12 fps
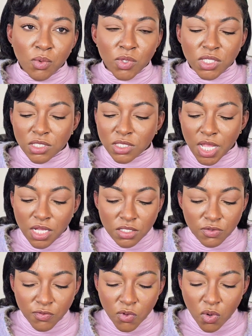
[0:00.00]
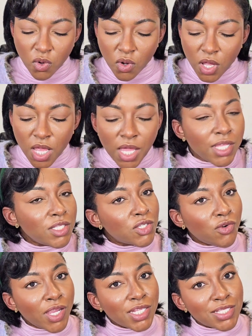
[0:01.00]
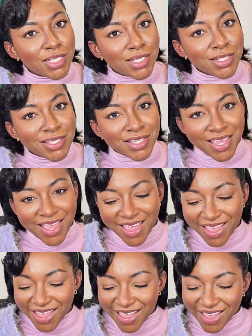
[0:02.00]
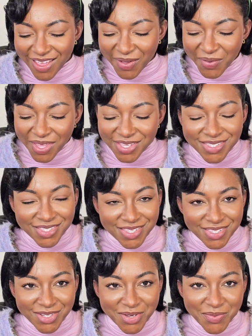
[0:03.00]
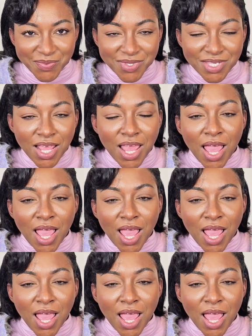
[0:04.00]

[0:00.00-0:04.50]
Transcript: which stands for Integrated Care Systems.